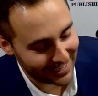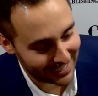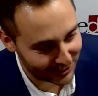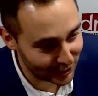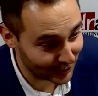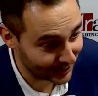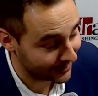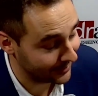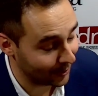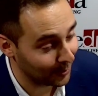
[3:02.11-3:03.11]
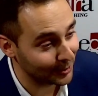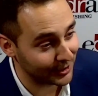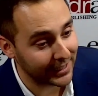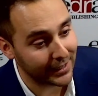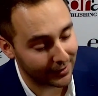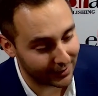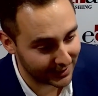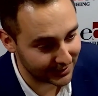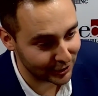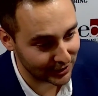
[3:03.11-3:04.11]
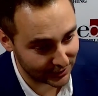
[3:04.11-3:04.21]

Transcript: It took us almost a year initially